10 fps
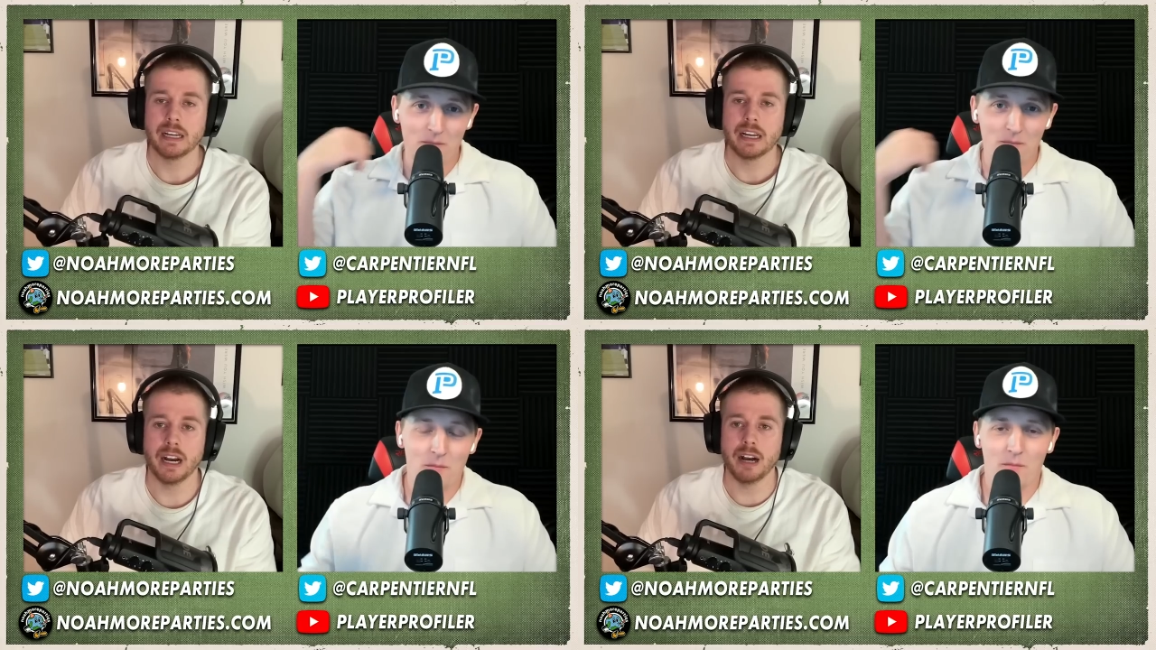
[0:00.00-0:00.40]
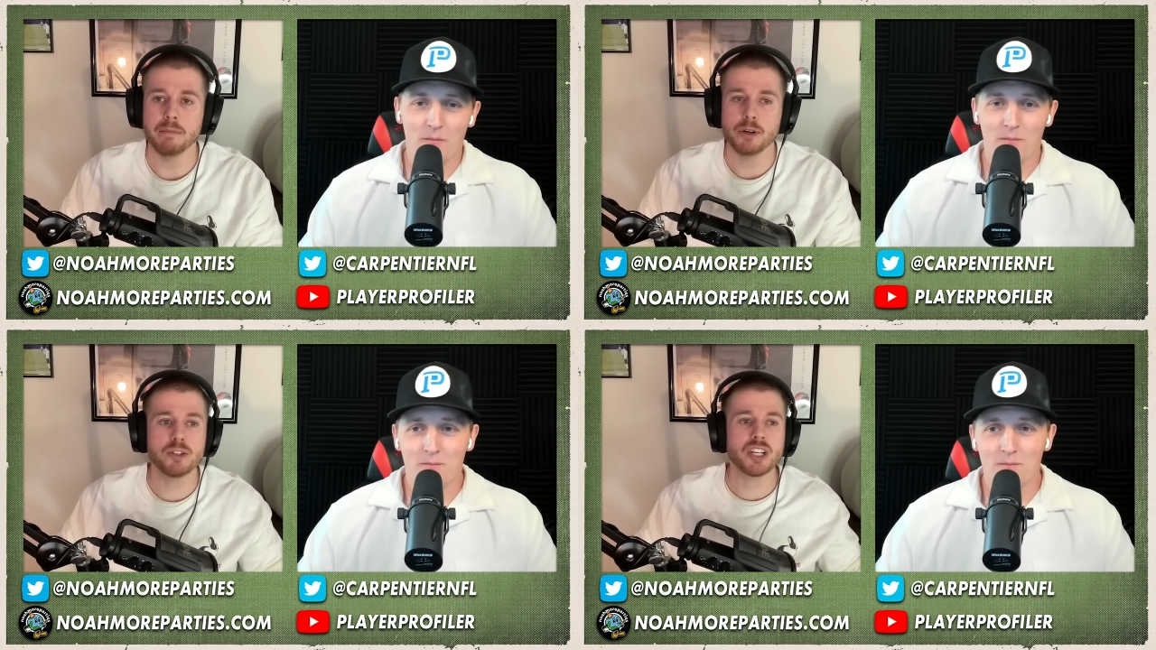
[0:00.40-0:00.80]
Speaker 1: Um,
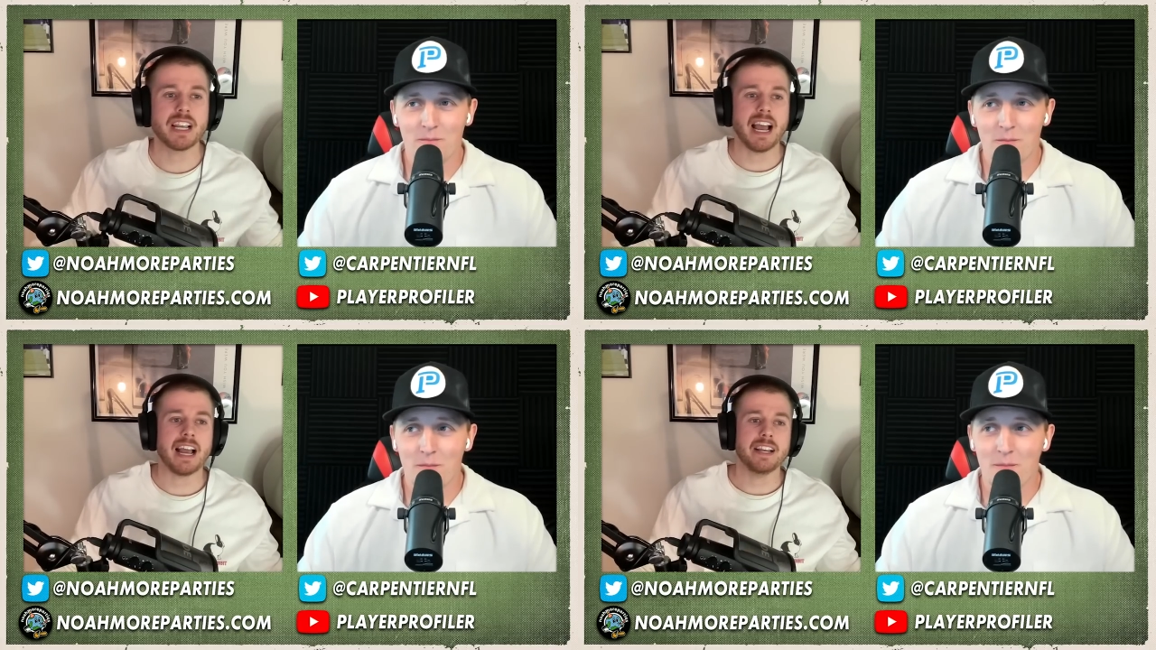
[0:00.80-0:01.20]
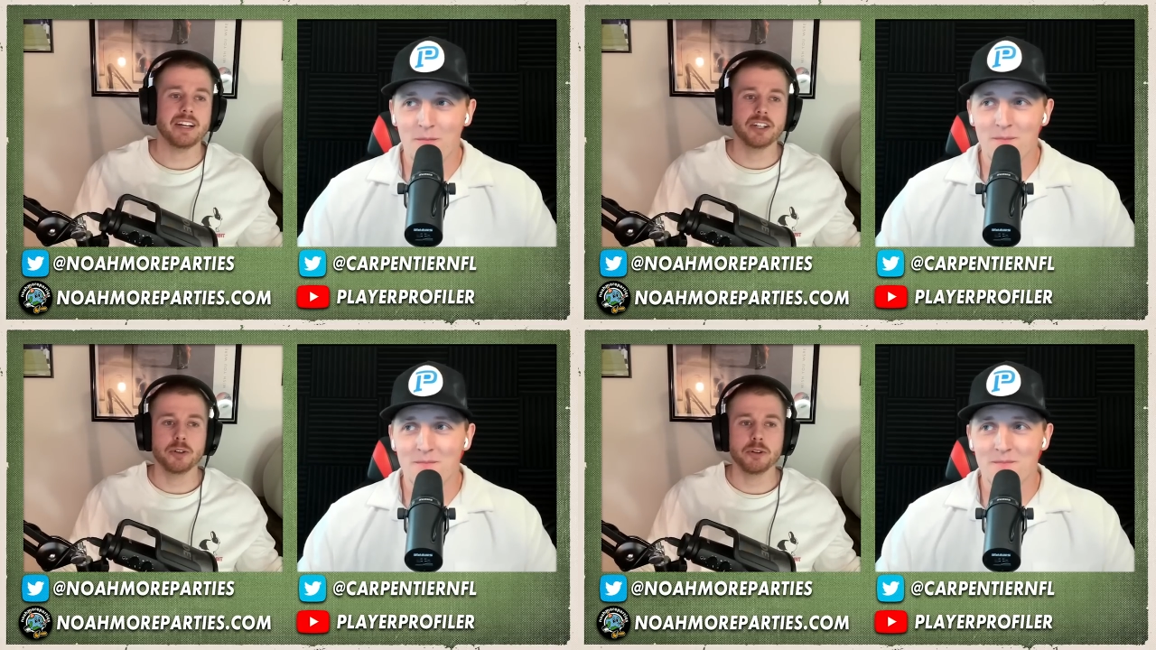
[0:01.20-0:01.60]
who's a
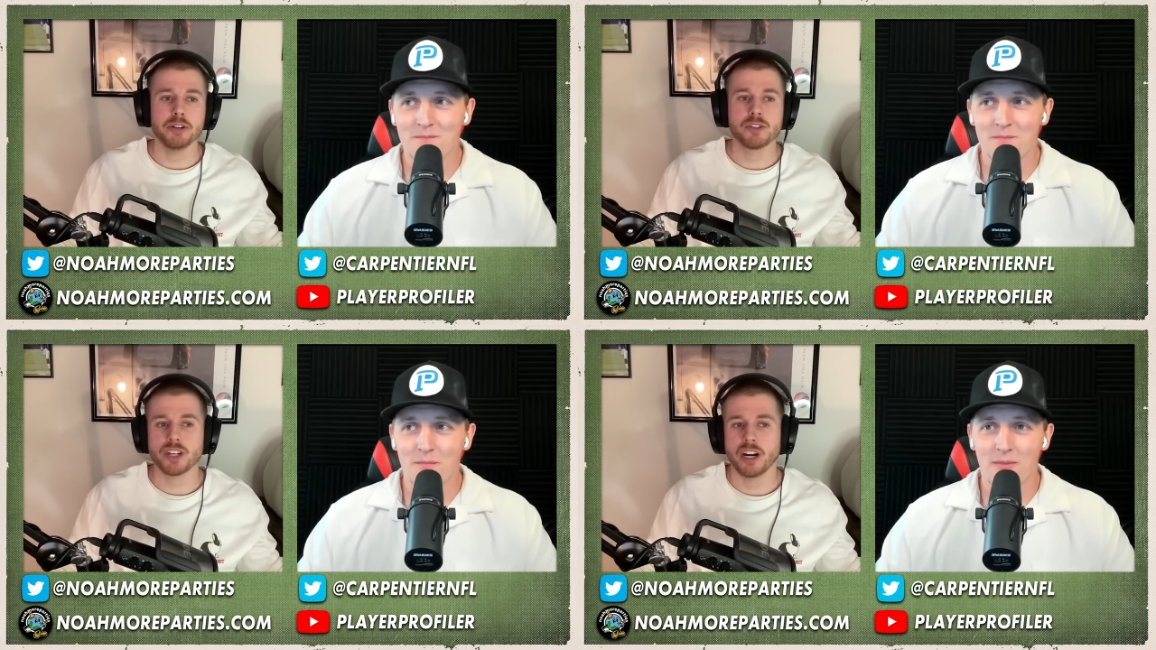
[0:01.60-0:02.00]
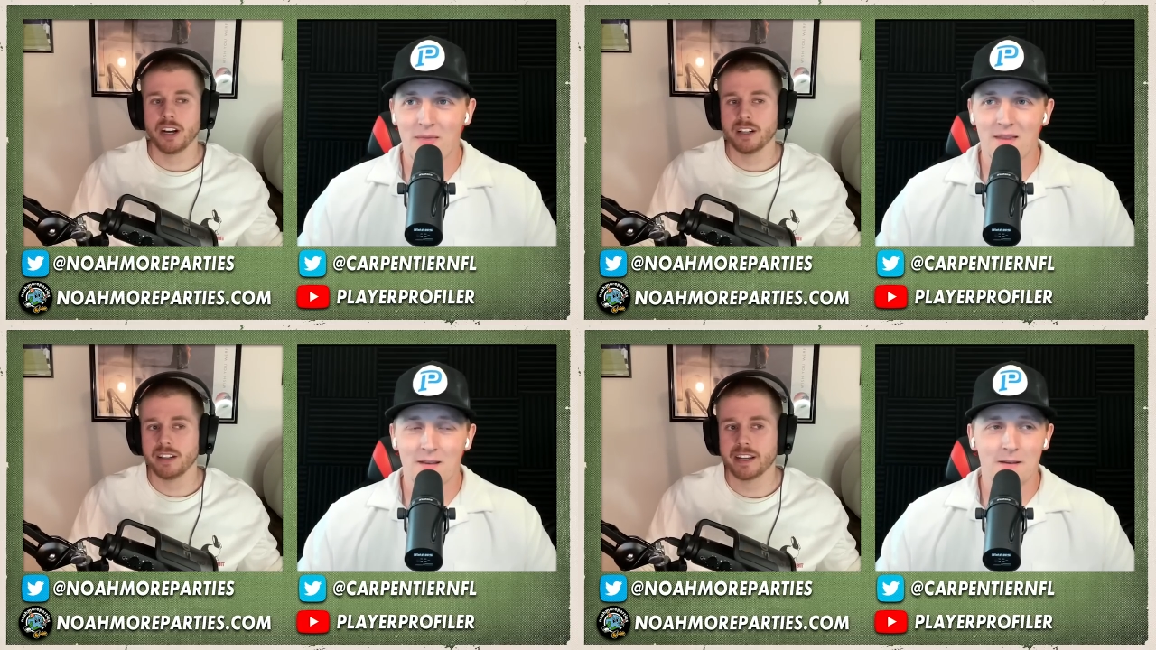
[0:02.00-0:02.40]
guy who you
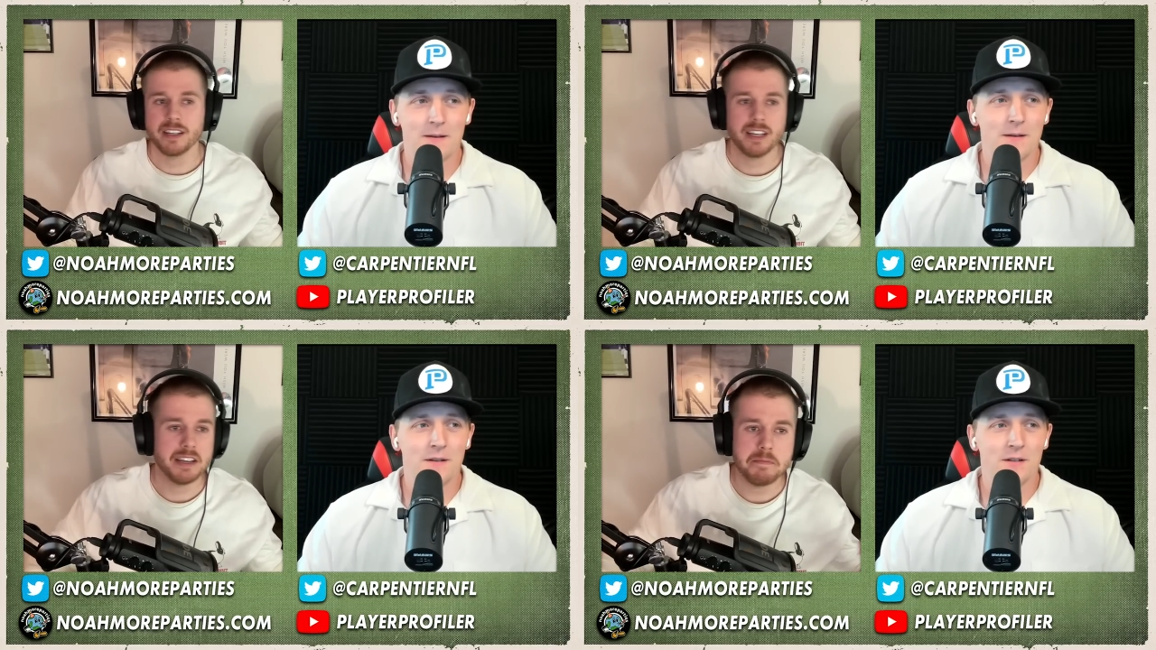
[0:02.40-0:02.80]
saw, like,